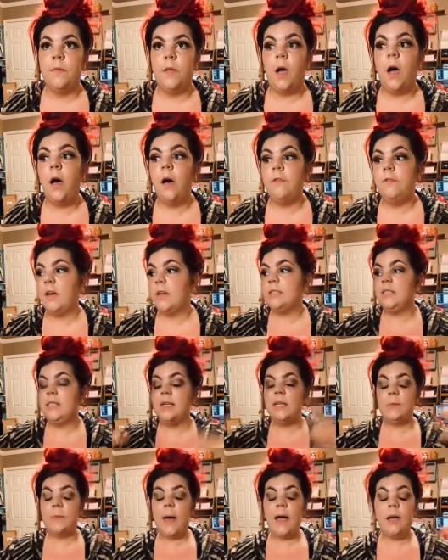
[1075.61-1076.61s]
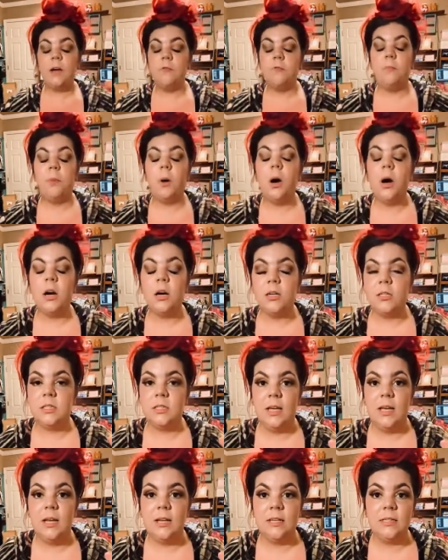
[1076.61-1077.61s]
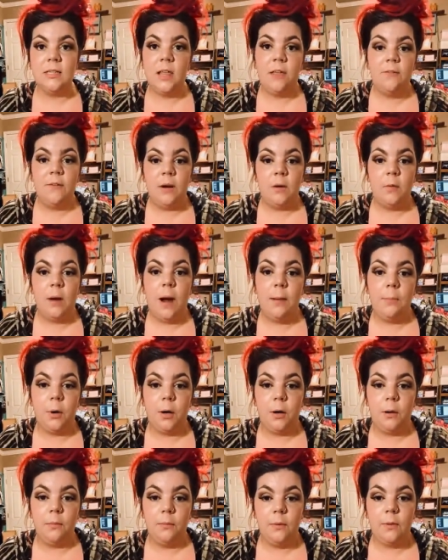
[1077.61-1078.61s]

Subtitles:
of a 6-pack of bars in a cellophane wrapper,